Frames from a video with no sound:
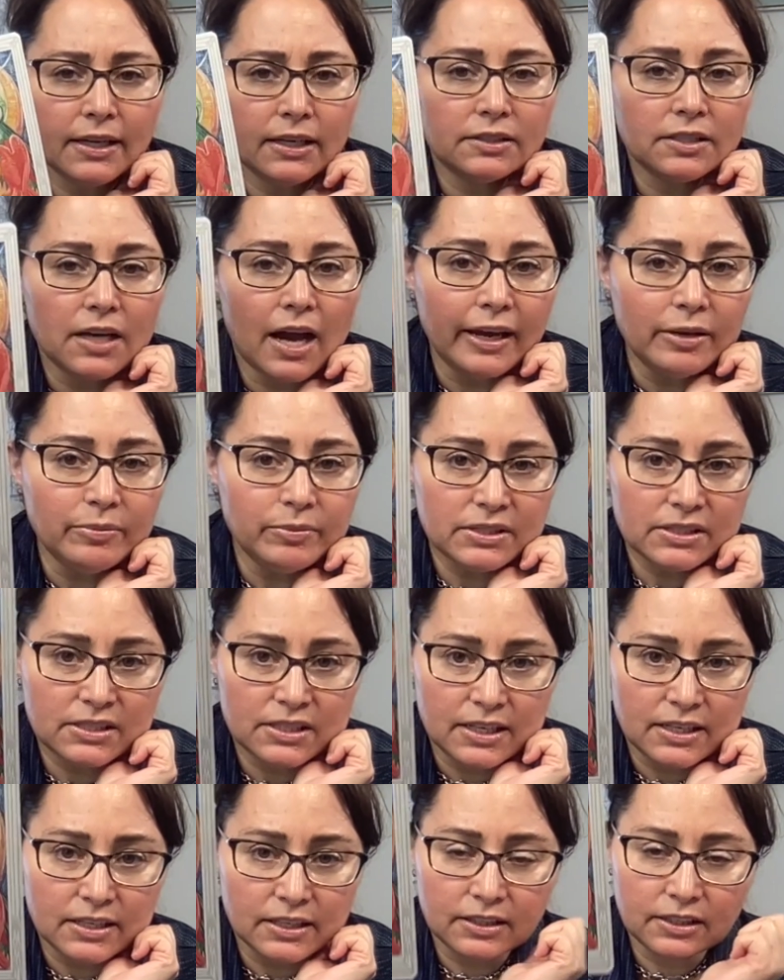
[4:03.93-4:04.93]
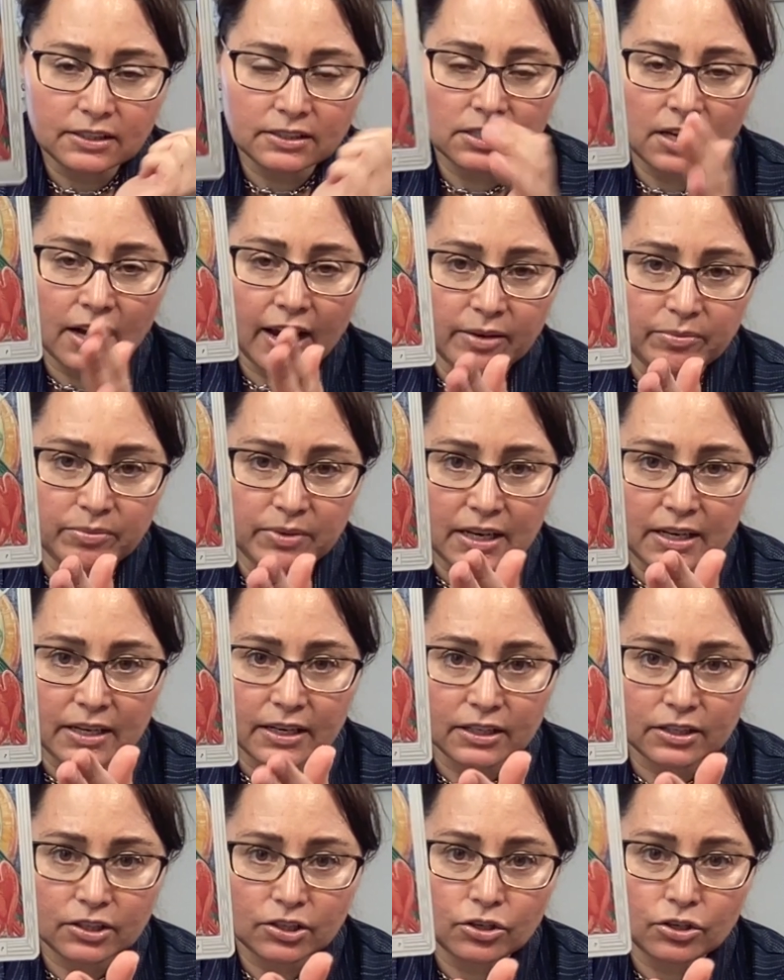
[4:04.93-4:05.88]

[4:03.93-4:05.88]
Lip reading: time is needed. There's time needed.